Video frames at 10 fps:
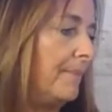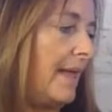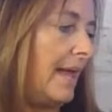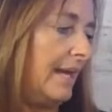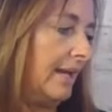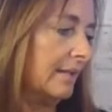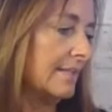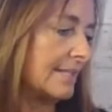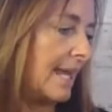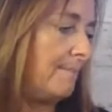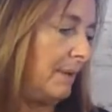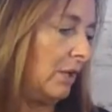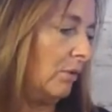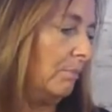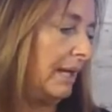and it'll say
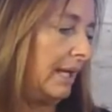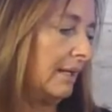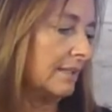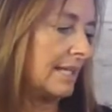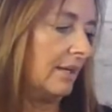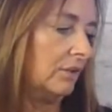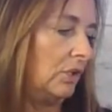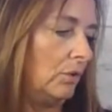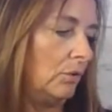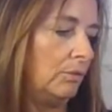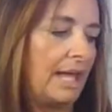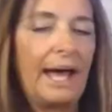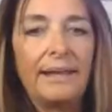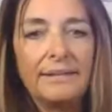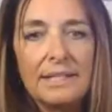bill, but it'll tell you
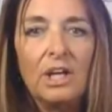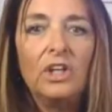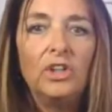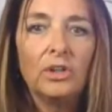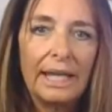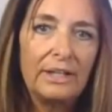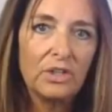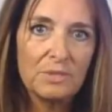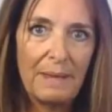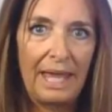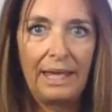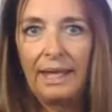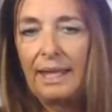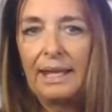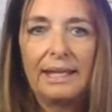that your lender's paying
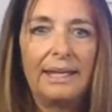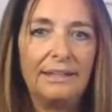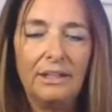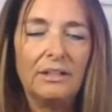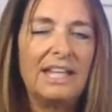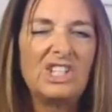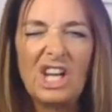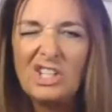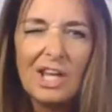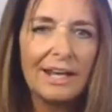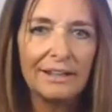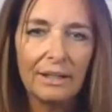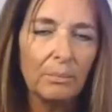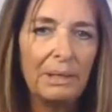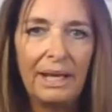it. They change that a
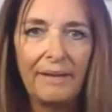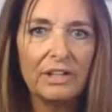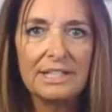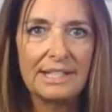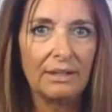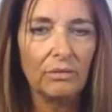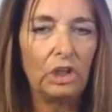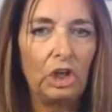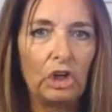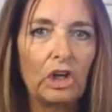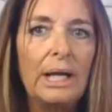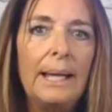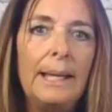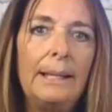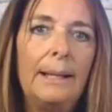little bit every single year.
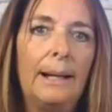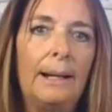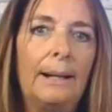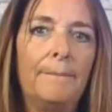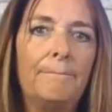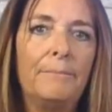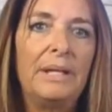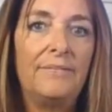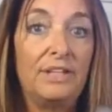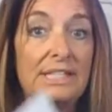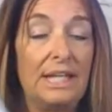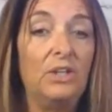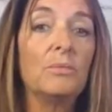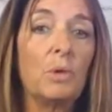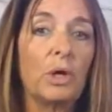But if it's in
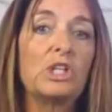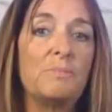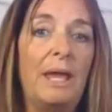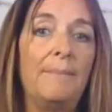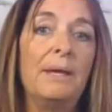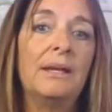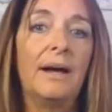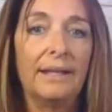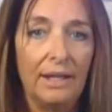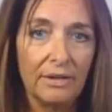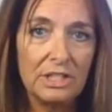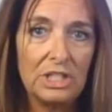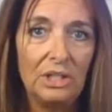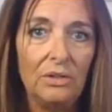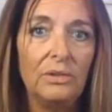your mortgage payment, I
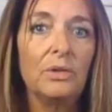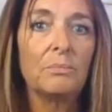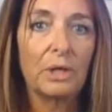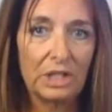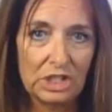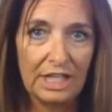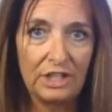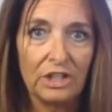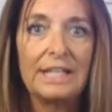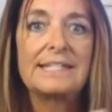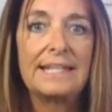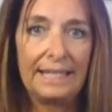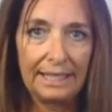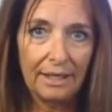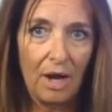guarantee you your mortgage lender is
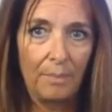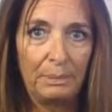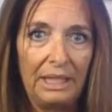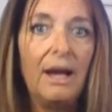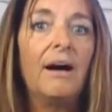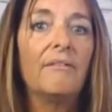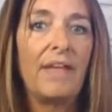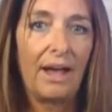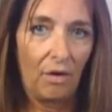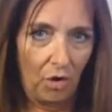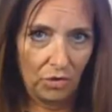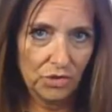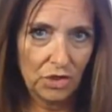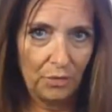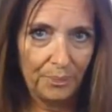getting a copy of that
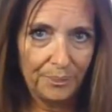also.